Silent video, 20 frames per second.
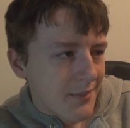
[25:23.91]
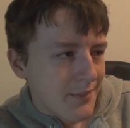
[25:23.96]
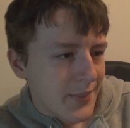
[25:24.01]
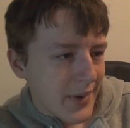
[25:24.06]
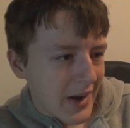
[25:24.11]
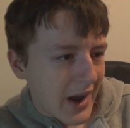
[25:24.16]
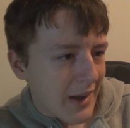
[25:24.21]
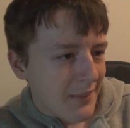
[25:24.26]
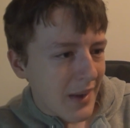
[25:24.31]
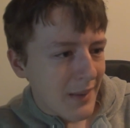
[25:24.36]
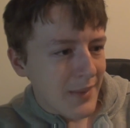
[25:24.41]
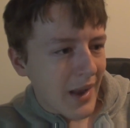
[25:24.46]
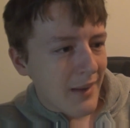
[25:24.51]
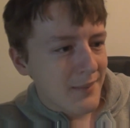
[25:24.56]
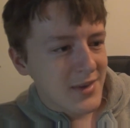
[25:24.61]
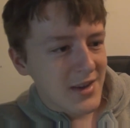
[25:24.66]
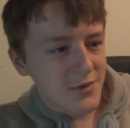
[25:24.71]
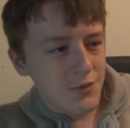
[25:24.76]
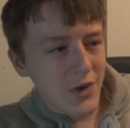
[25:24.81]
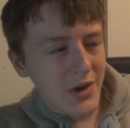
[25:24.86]
But
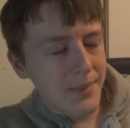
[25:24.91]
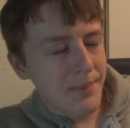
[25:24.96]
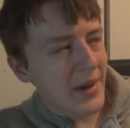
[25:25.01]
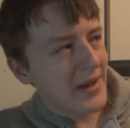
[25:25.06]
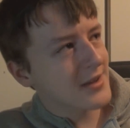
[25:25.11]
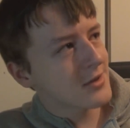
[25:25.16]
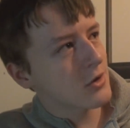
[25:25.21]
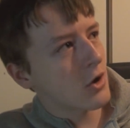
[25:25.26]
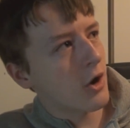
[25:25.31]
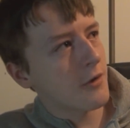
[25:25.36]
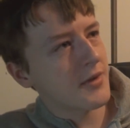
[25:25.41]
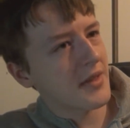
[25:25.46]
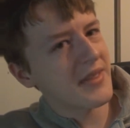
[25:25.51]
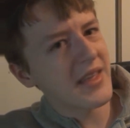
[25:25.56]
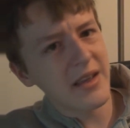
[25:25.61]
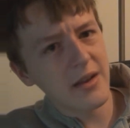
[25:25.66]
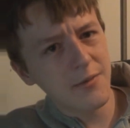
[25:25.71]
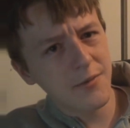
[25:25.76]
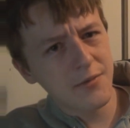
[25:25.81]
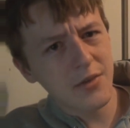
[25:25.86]
I'm just really pissed off that
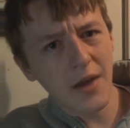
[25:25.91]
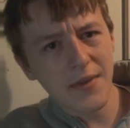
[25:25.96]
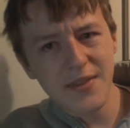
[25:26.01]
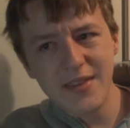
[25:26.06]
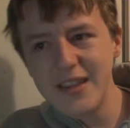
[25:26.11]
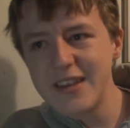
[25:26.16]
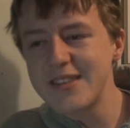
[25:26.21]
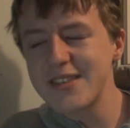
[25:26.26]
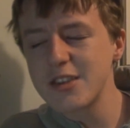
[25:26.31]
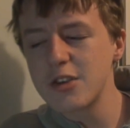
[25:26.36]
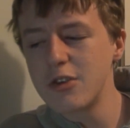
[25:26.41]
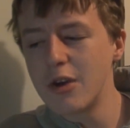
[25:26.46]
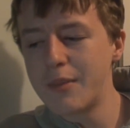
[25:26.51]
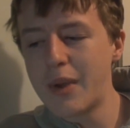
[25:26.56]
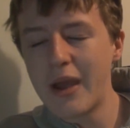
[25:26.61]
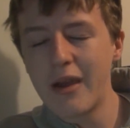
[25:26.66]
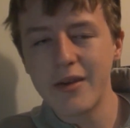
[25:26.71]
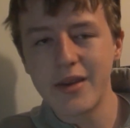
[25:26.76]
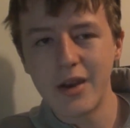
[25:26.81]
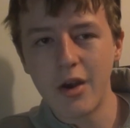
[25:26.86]
they've done this to
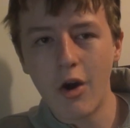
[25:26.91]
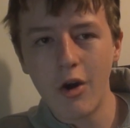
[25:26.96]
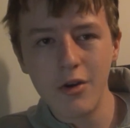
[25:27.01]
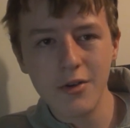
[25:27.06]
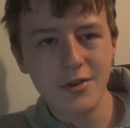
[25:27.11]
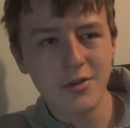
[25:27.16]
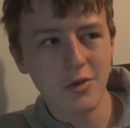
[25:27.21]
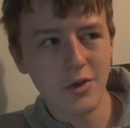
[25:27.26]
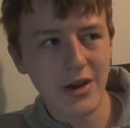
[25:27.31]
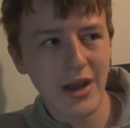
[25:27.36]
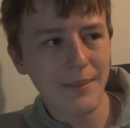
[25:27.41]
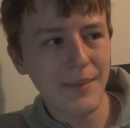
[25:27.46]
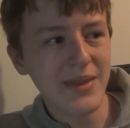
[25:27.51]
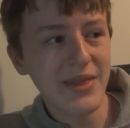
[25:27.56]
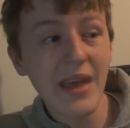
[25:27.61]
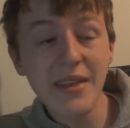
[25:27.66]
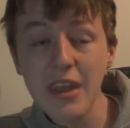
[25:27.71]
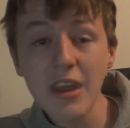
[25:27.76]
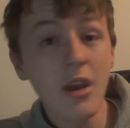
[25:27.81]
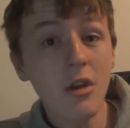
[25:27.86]
American Horror Story. I
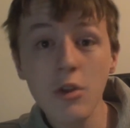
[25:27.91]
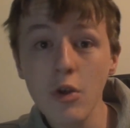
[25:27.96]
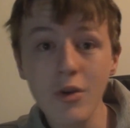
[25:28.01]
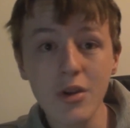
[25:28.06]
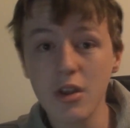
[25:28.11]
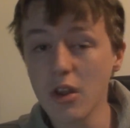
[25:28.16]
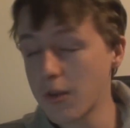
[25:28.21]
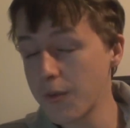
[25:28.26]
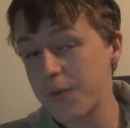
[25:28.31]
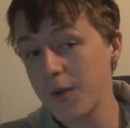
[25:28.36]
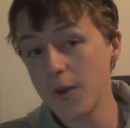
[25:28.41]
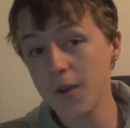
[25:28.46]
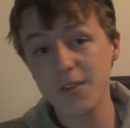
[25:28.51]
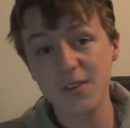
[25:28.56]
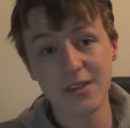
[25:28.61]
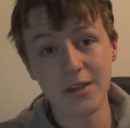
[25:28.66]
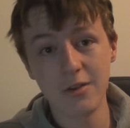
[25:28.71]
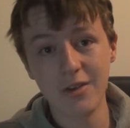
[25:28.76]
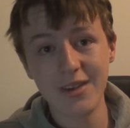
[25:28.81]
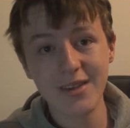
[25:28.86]
mean, they didn't do it to the
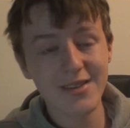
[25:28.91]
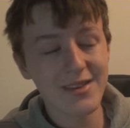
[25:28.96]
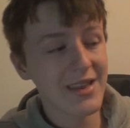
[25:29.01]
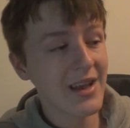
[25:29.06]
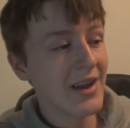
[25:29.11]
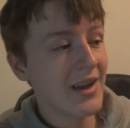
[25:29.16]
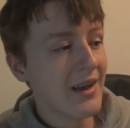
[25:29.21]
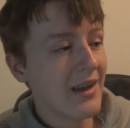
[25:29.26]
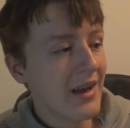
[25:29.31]
first series.